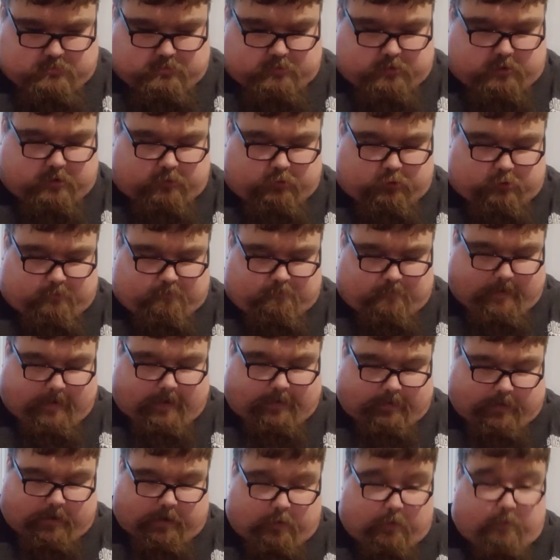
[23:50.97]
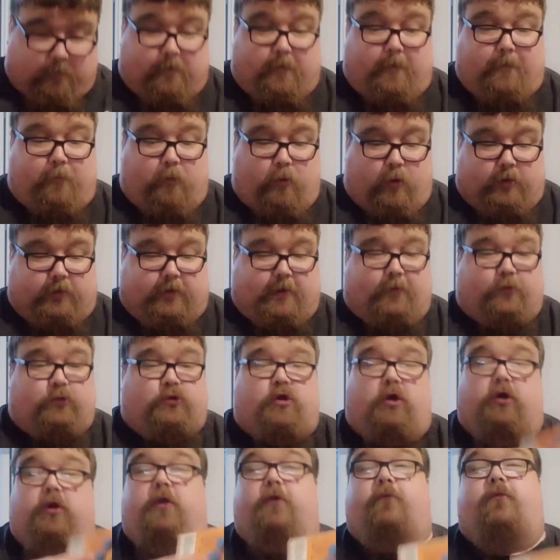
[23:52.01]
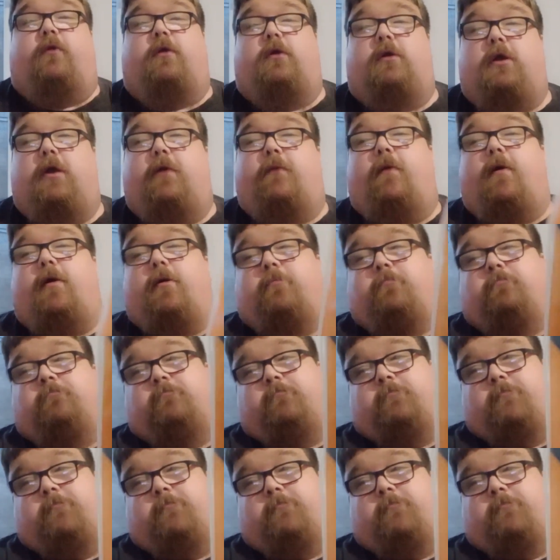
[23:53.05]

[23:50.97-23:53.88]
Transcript: I got Batgirl on my boy Deathstroke in the front cover.